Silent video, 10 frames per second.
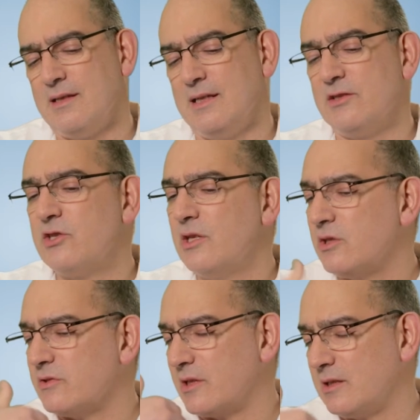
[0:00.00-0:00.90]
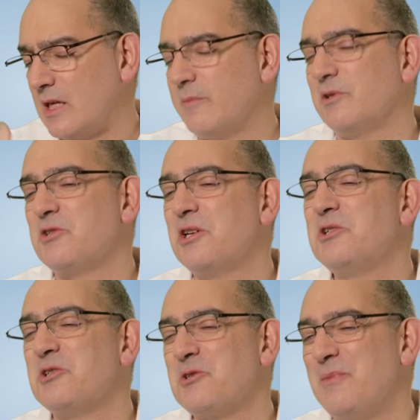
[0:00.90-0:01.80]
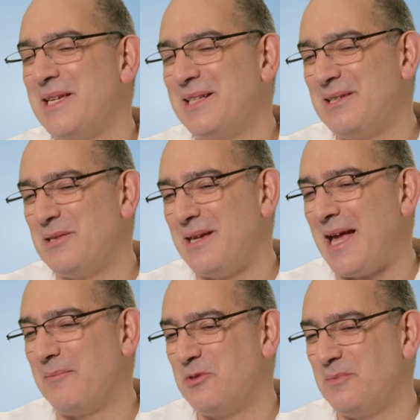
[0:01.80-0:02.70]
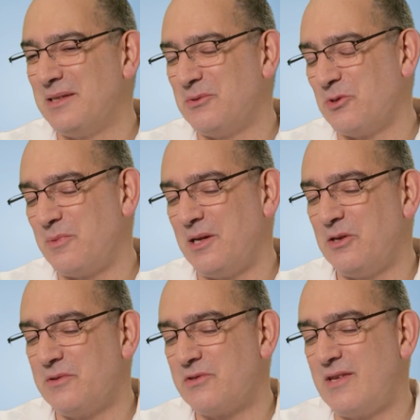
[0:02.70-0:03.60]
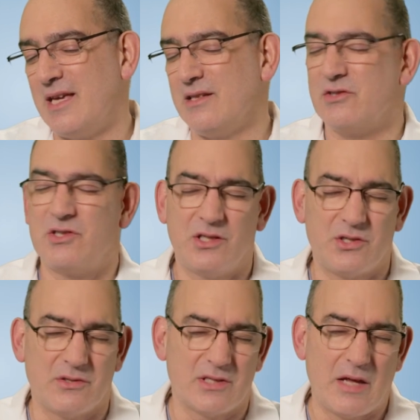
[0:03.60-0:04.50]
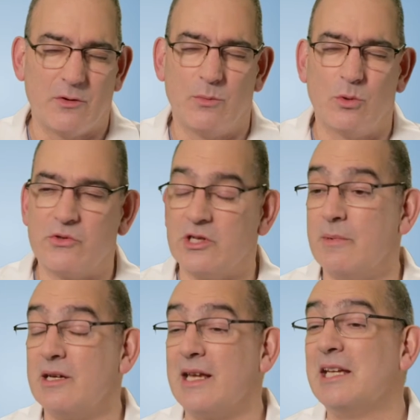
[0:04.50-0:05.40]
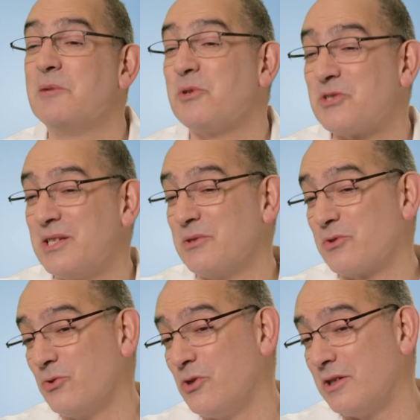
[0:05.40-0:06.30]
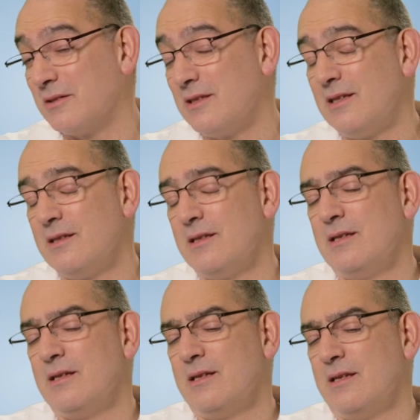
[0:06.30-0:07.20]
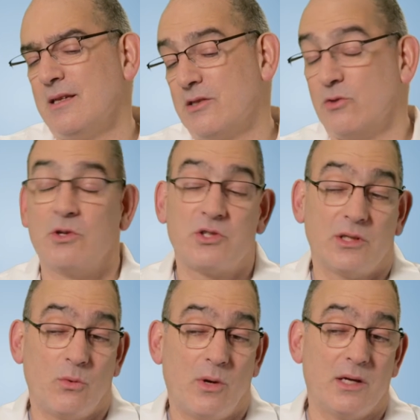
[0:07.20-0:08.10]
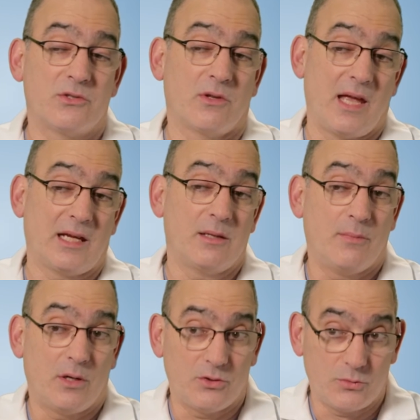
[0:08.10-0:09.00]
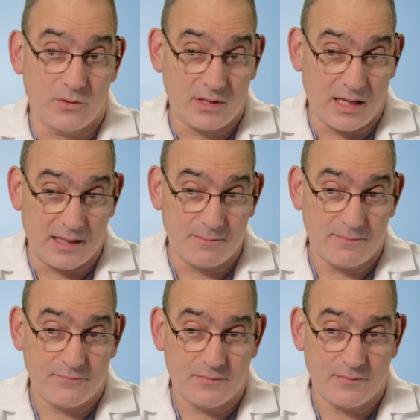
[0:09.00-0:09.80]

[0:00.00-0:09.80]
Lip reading: Incisions, anytime an incision is made in the abdomen or pelvis, that incision is never more than about 80% as strong as it originally was. So that can bulge with time,